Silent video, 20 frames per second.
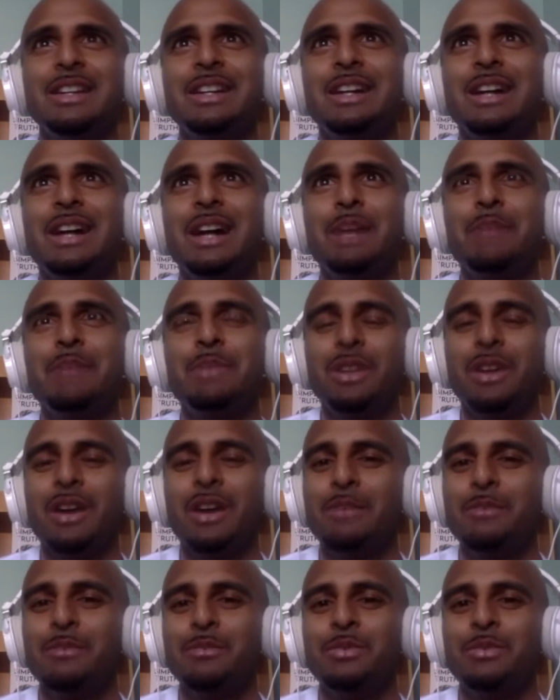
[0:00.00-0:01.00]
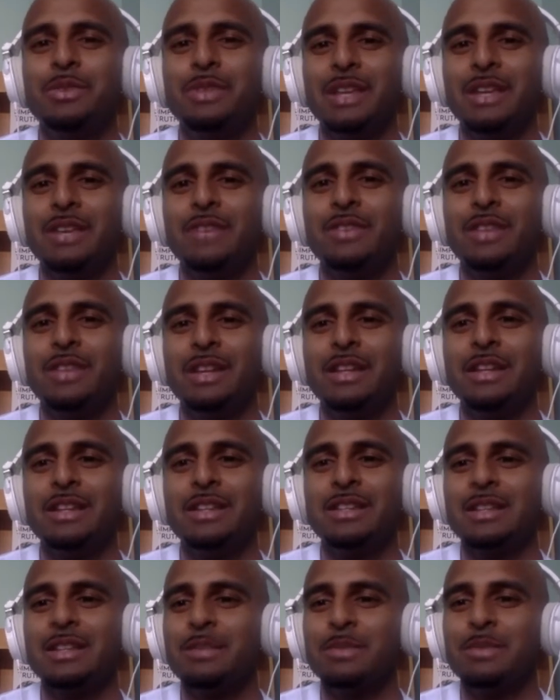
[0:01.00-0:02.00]
But I believe that there's
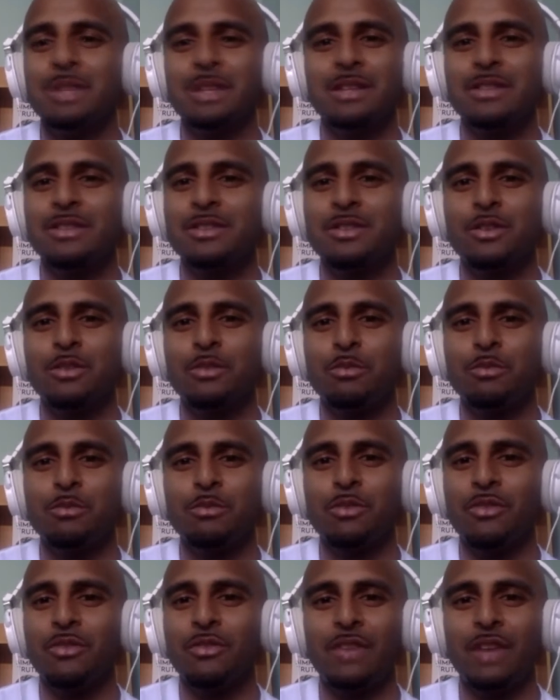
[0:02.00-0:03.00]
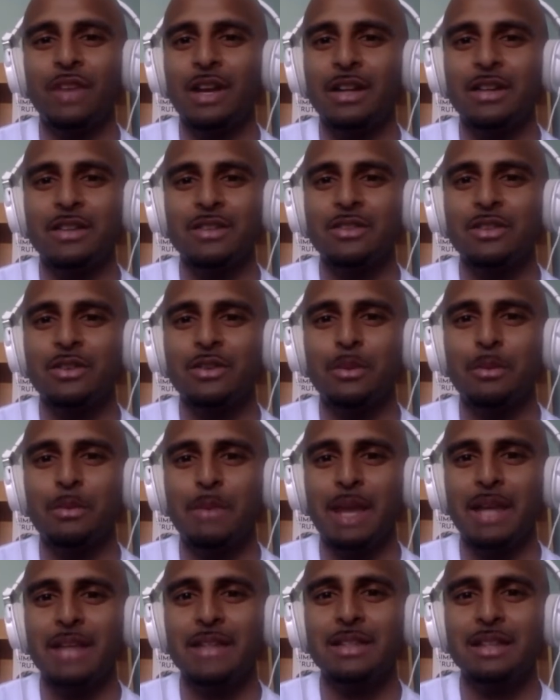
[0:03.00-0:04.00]
something so profound, so
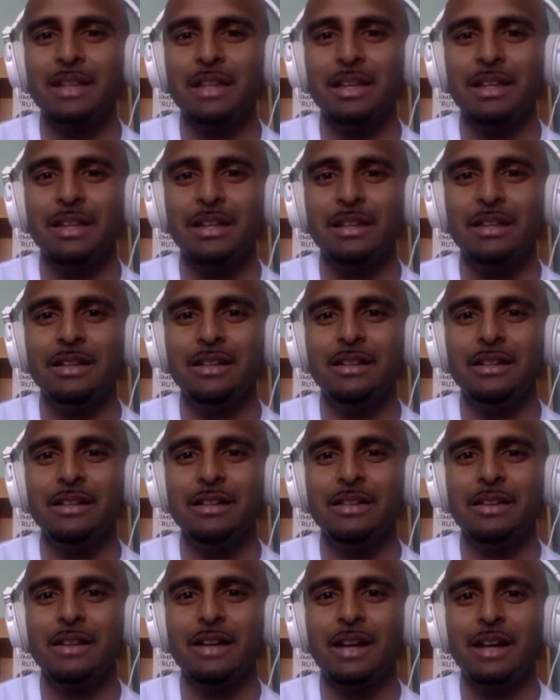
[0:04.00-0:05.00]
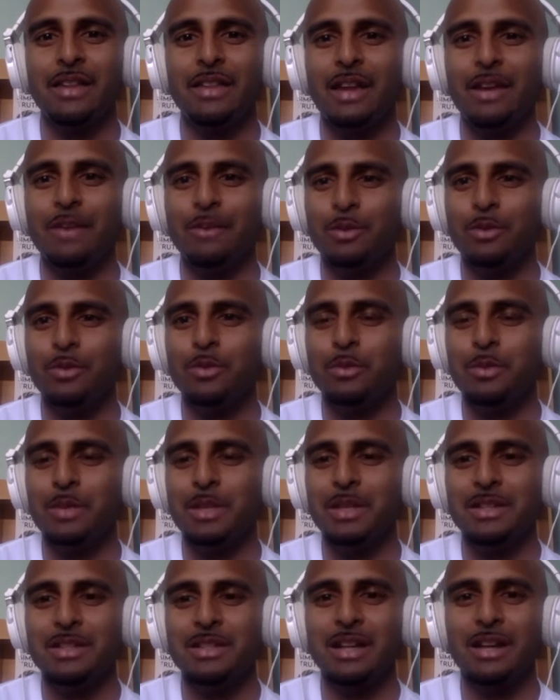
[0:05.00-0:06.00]
amazing in it that we will be
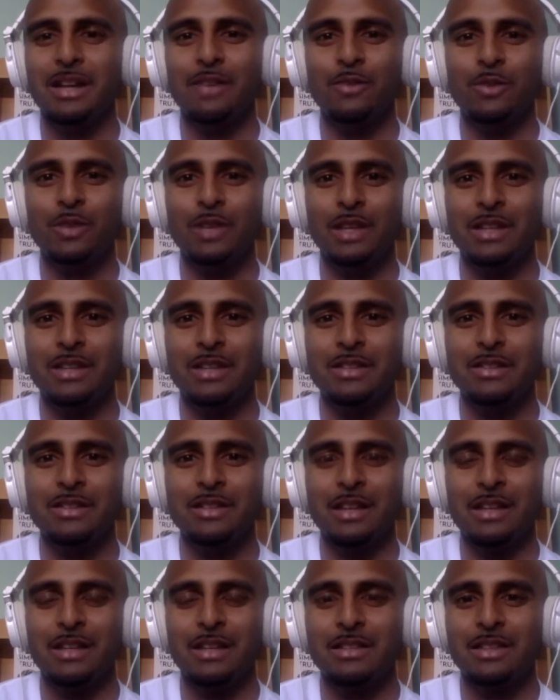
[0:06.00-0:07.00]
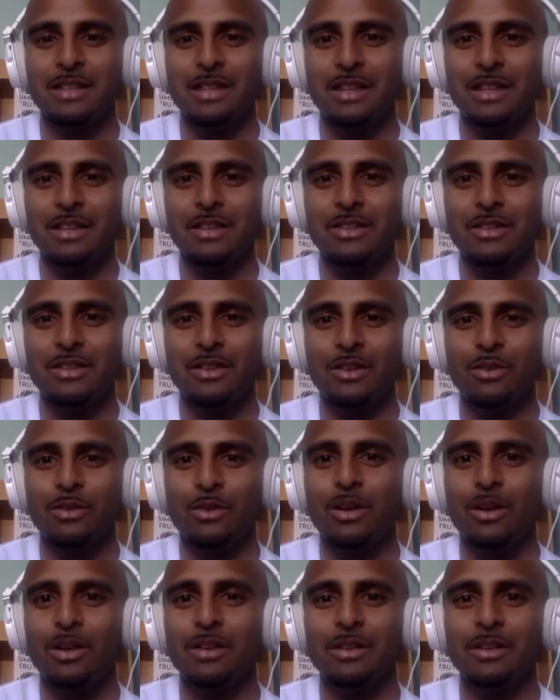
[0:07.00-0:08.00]
discovering as the years go
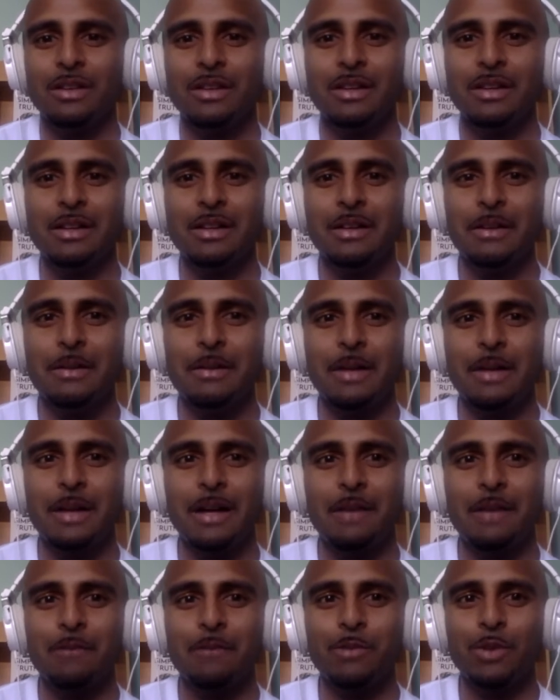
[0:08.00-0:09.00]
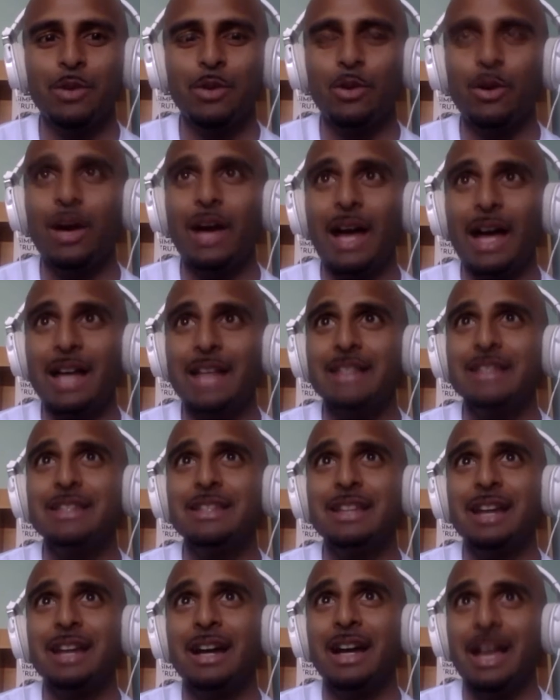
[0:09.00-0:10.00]
on, or as
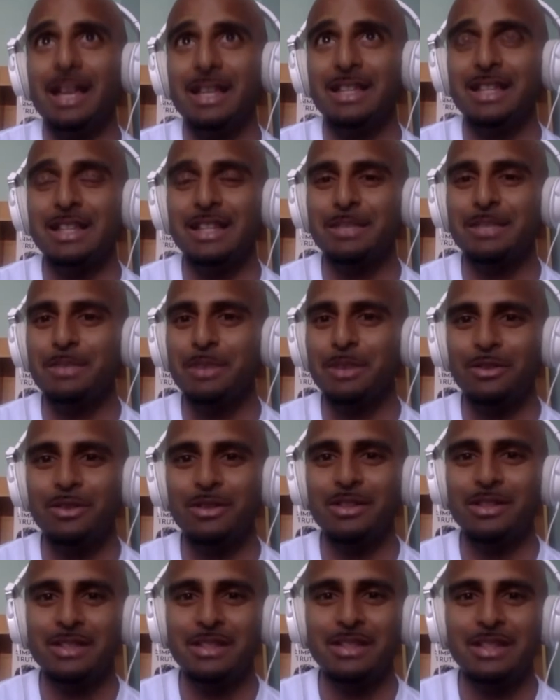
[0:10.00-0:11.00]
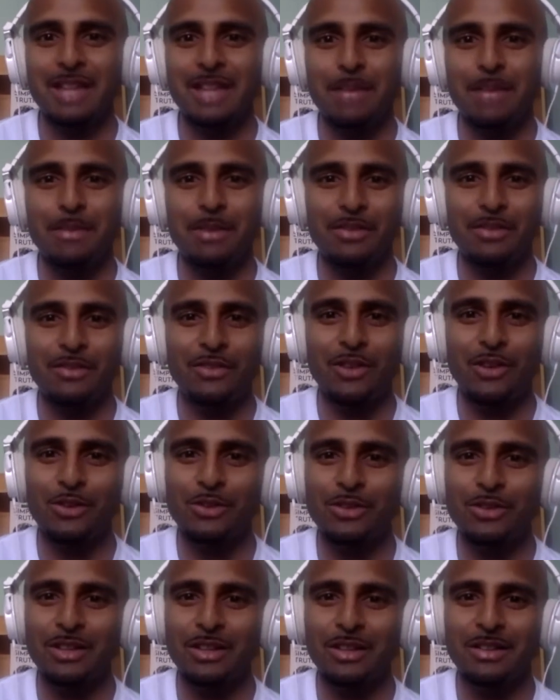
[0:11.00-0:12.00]
experiences keep
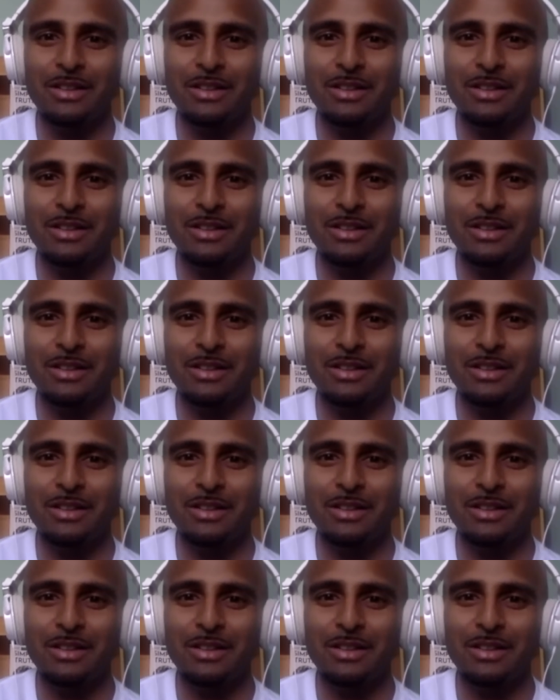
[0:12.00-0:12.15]
unfolding.